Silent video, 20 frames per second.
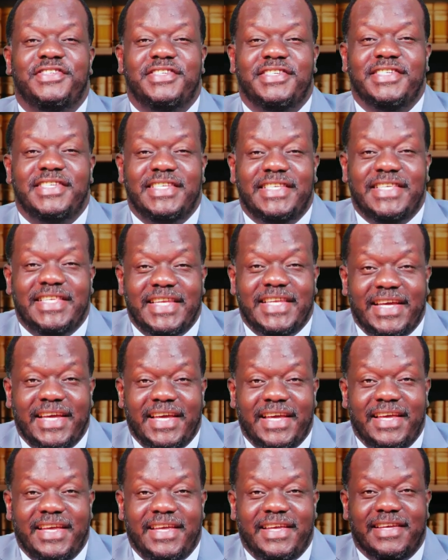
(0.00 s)

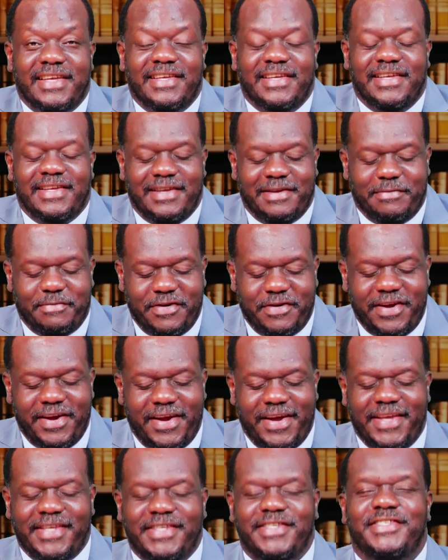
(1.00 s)
today.
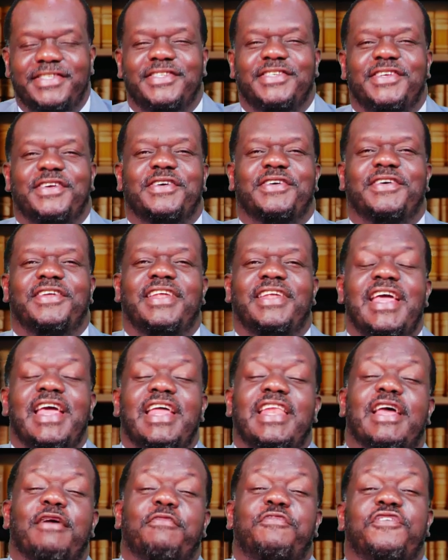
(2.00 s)
Praise God.
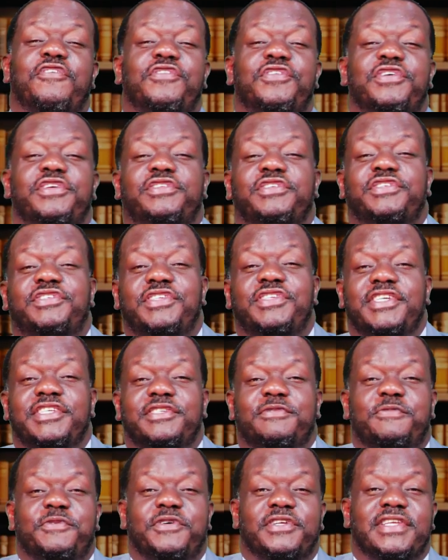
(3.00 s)
Now, before going to
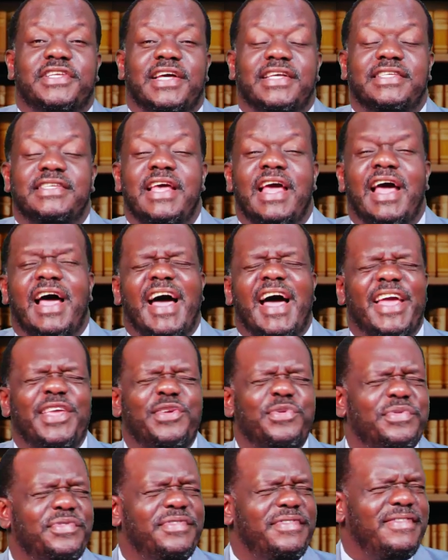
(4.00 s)
today's broadcast, are
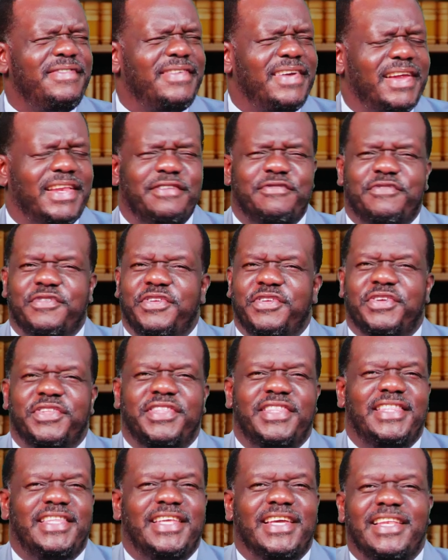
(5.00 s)
you ready for your
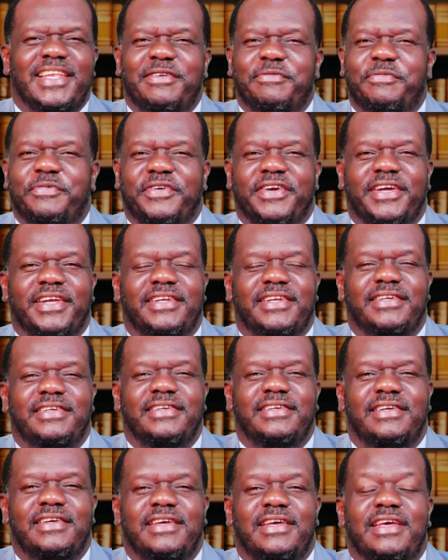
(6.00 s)
daily bread?
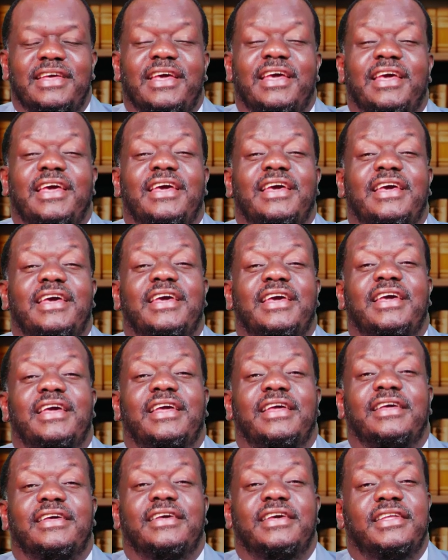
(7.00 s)

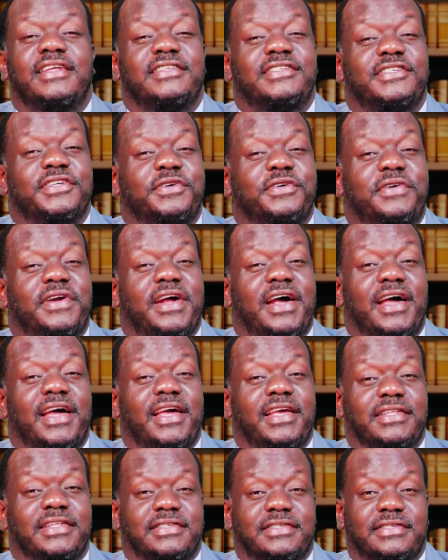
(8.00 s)
Hey, it's your
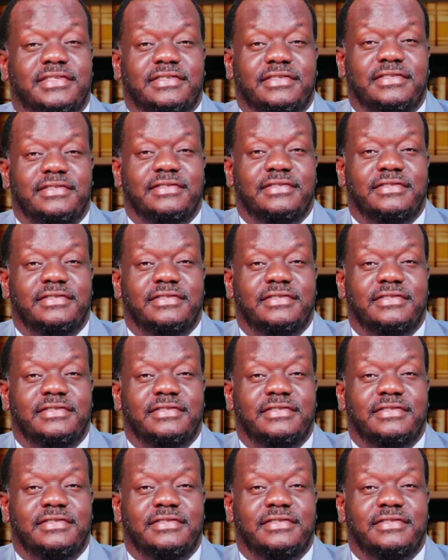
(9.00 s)
right.